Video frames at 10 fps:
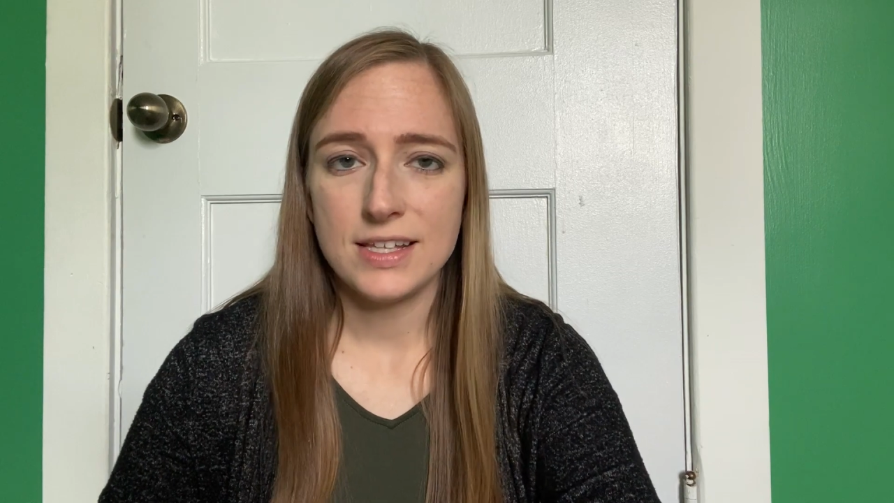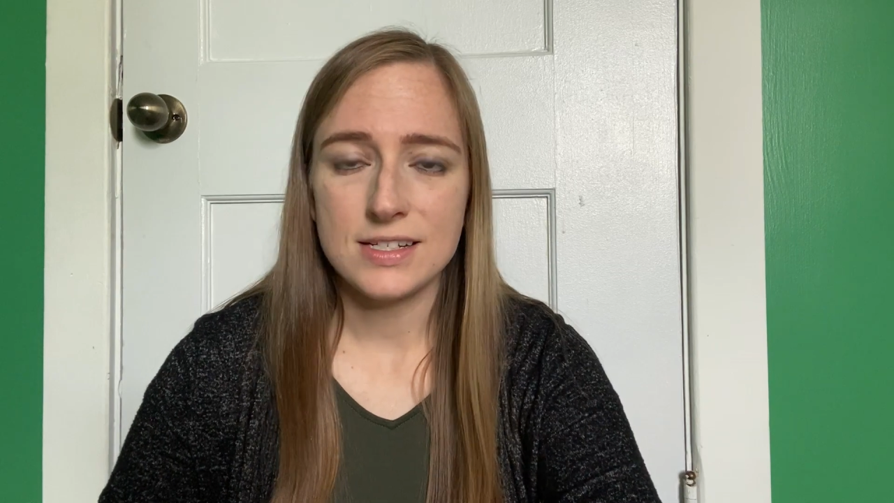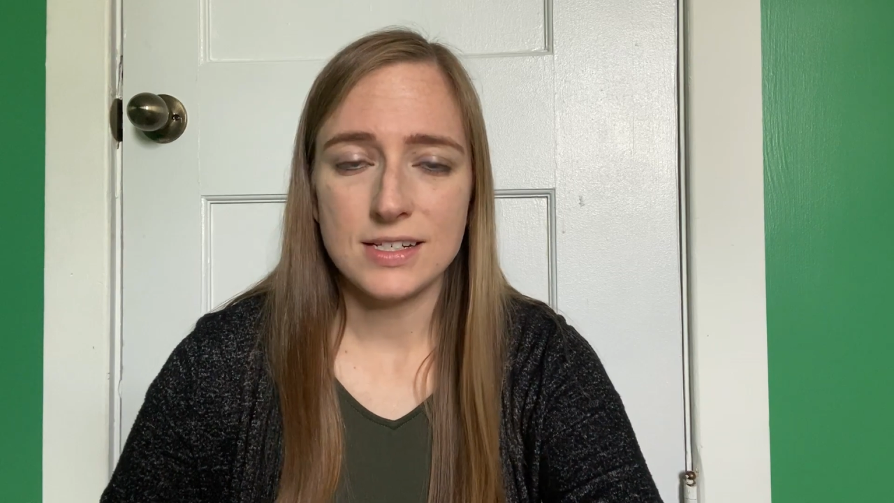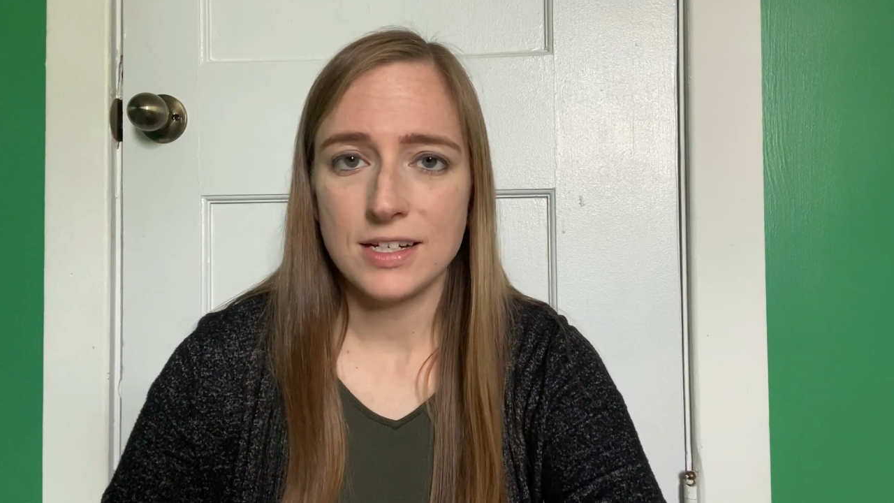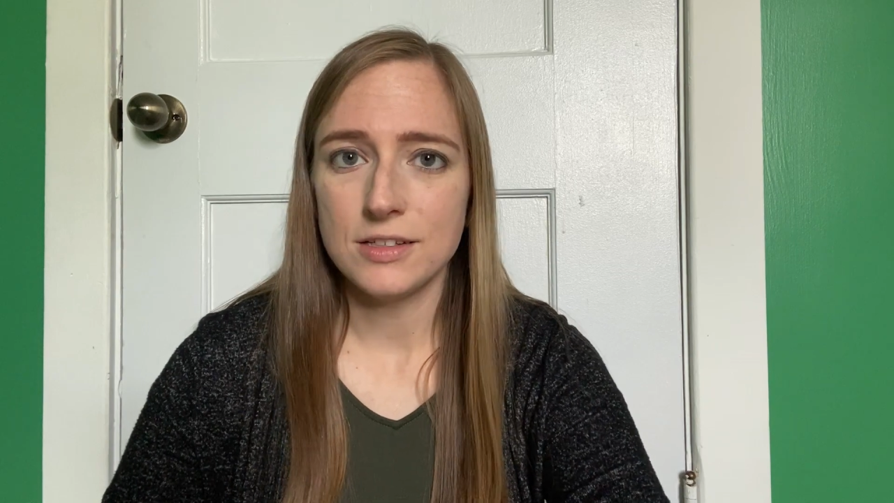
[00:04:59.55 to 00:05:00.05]
That
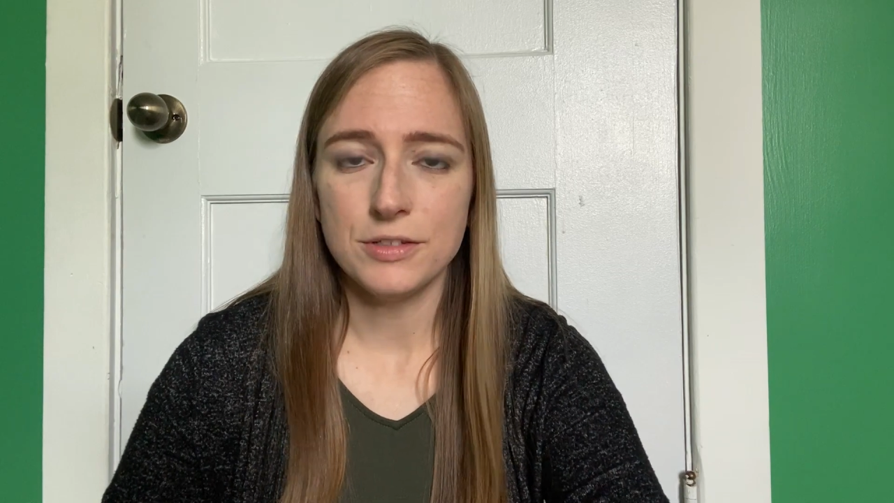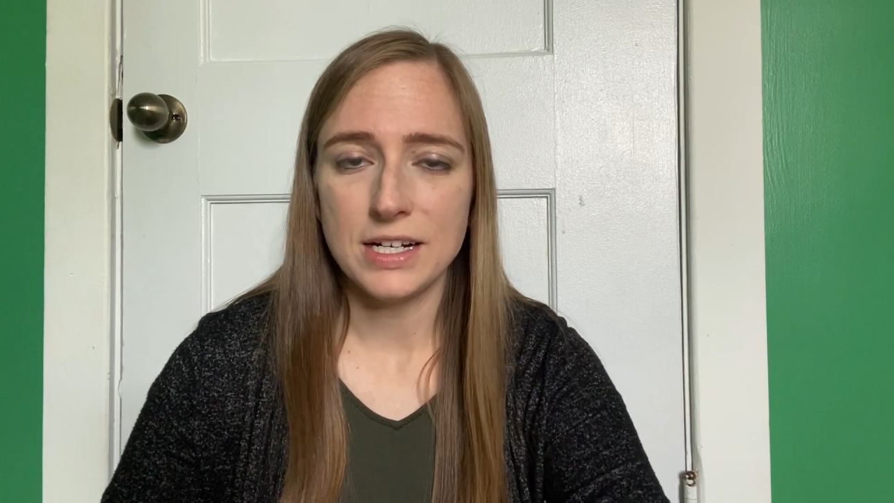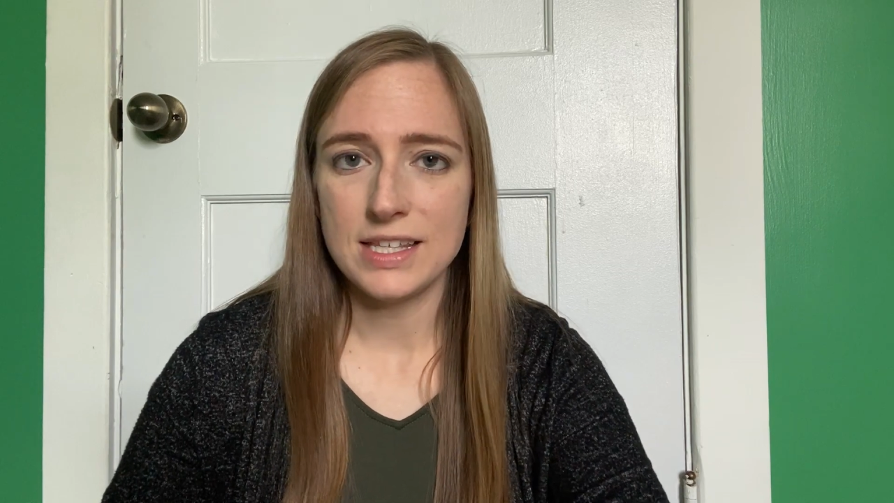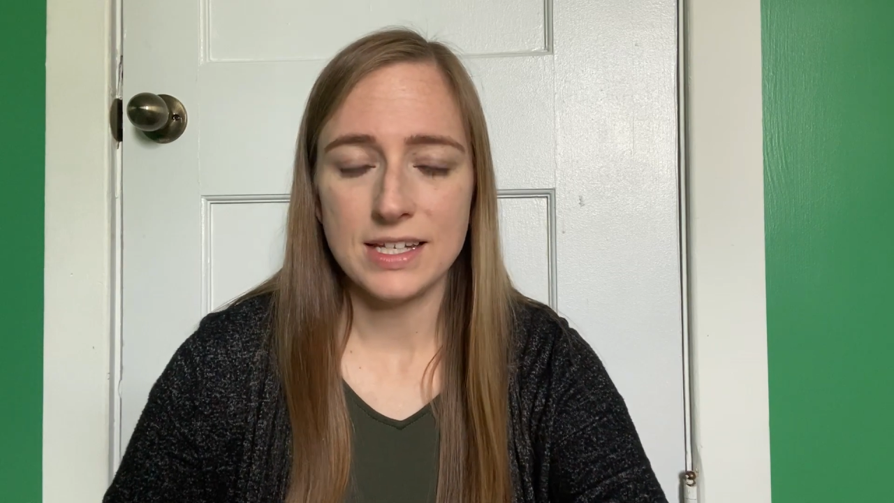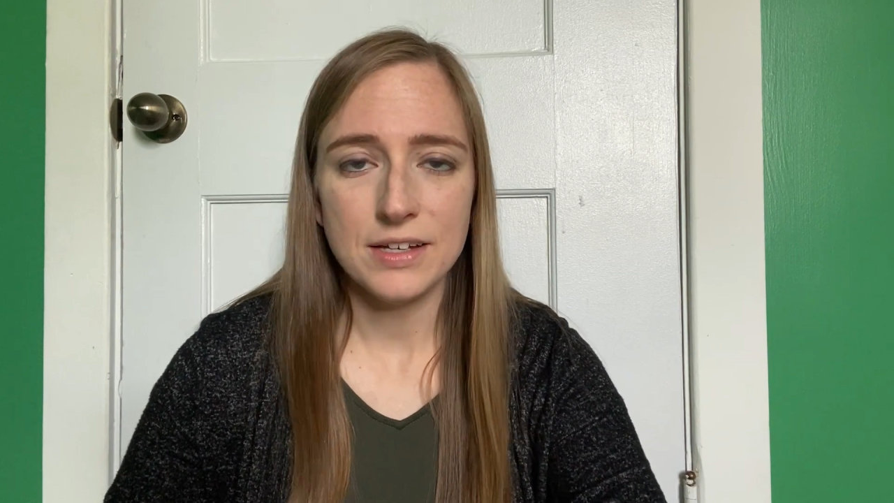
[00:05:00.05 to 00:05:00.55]
doesn't include
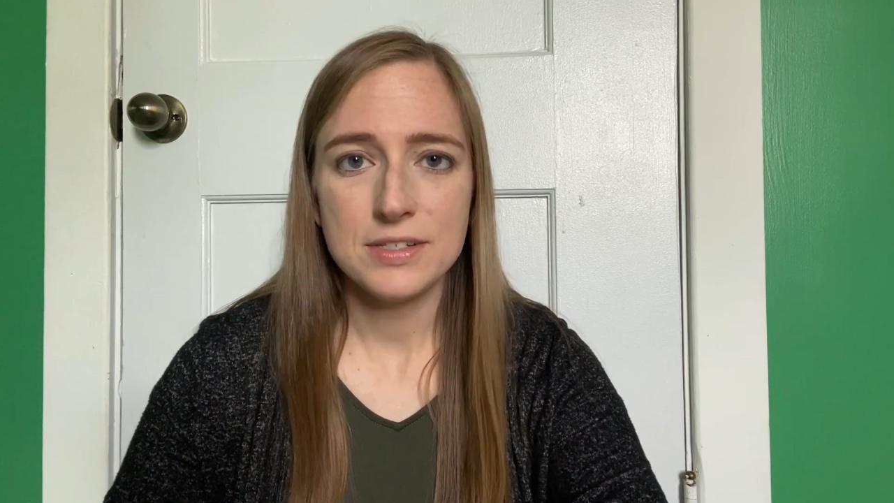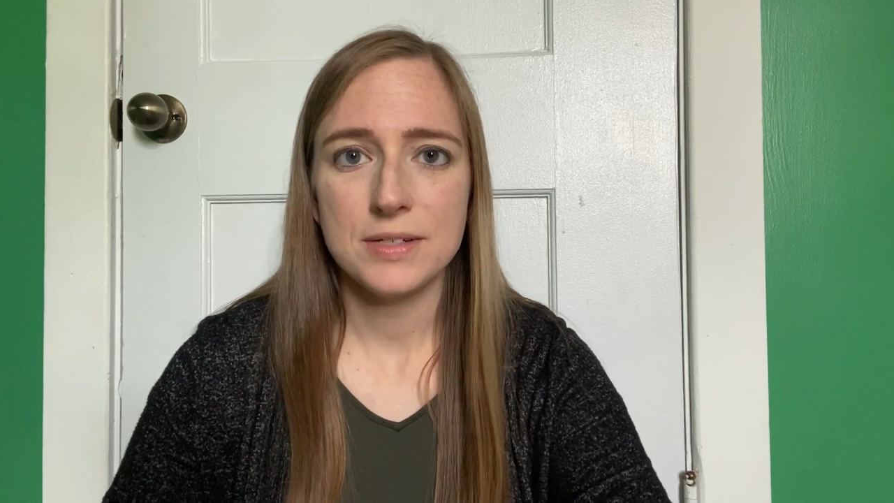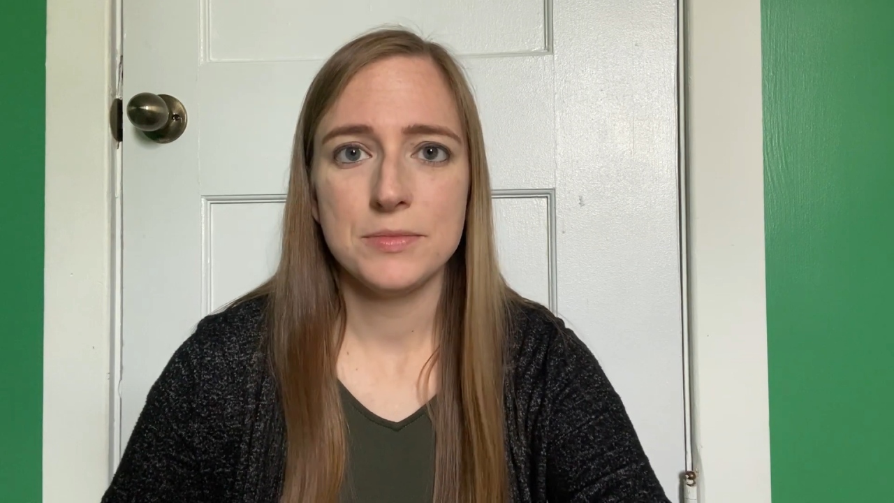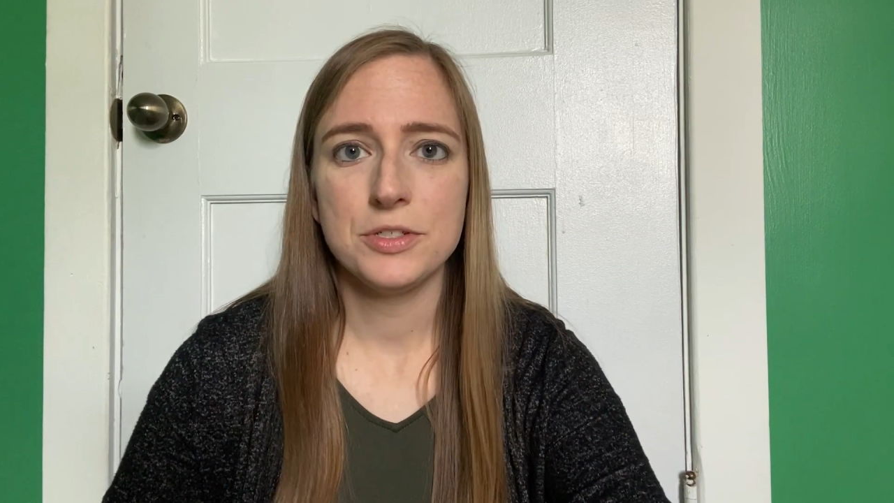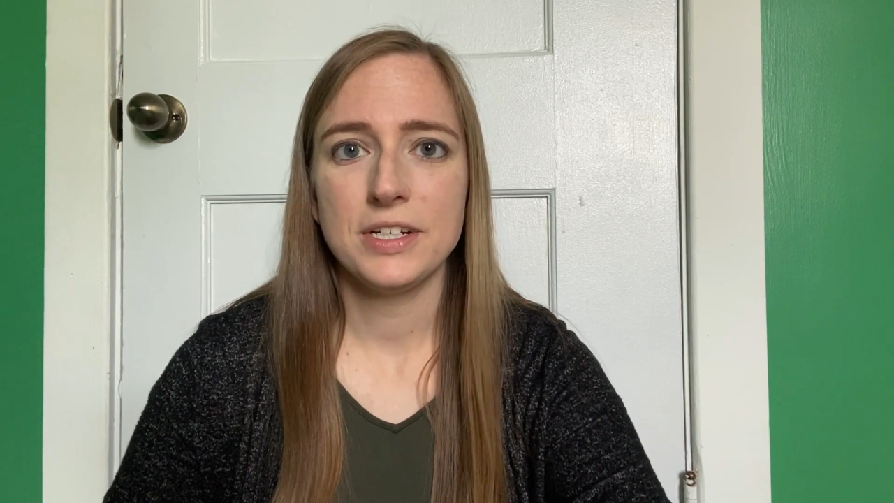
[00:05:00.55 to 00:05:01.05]
anything else
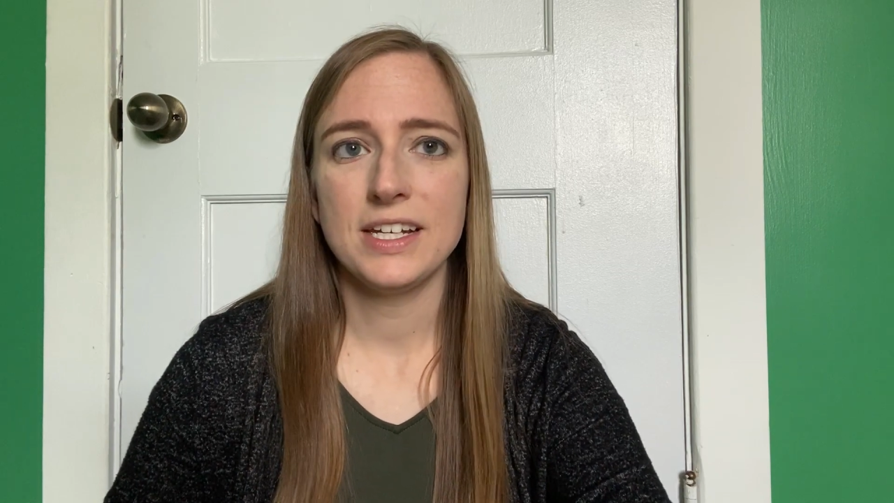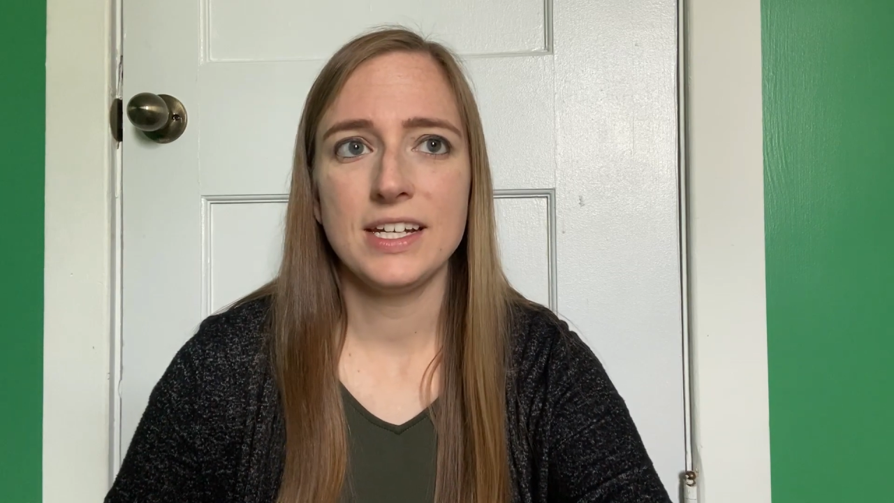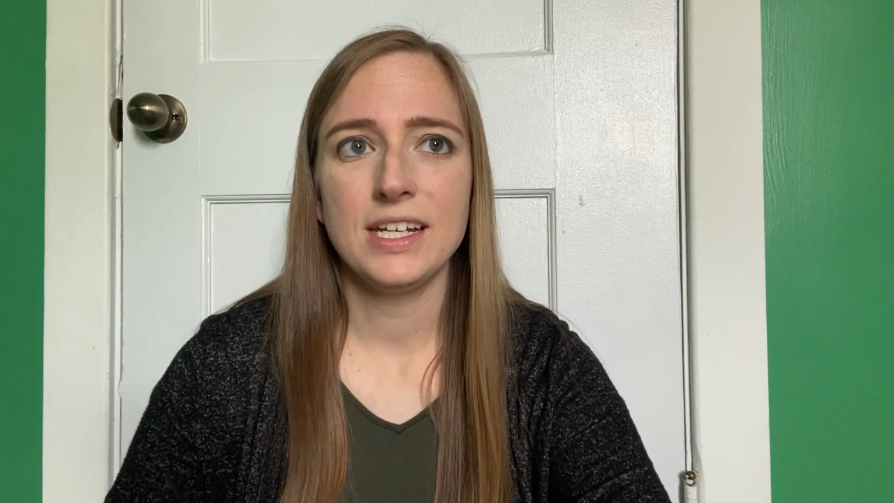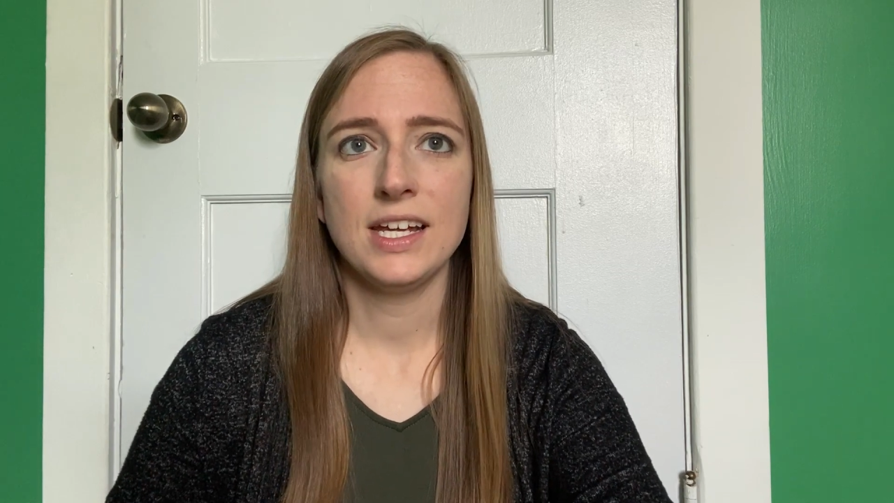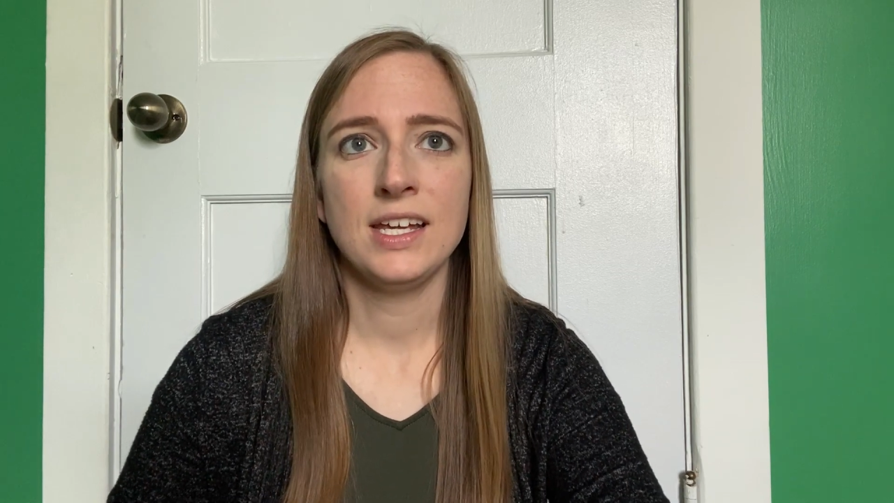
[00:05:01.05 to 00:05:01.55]
I'm
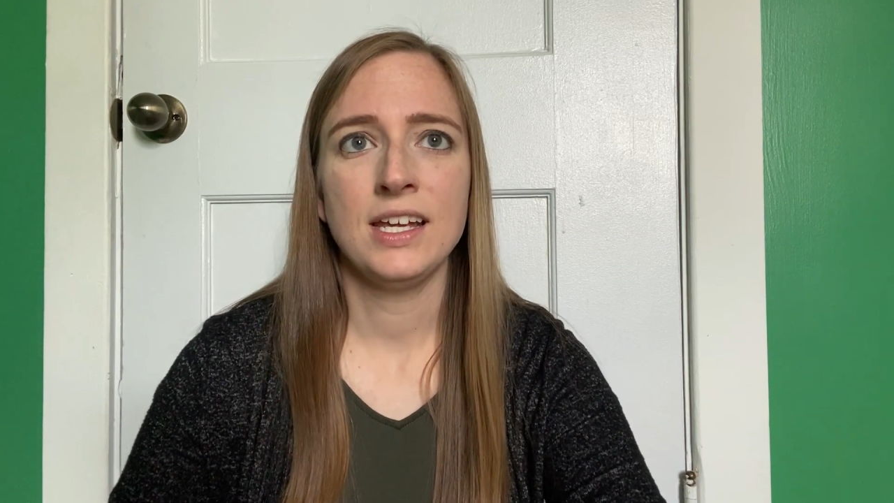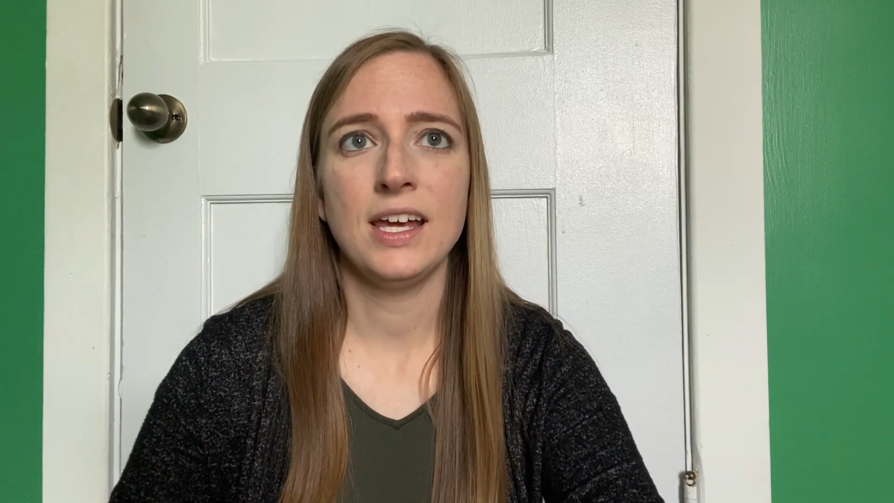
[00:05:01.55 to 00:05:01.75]
drinking.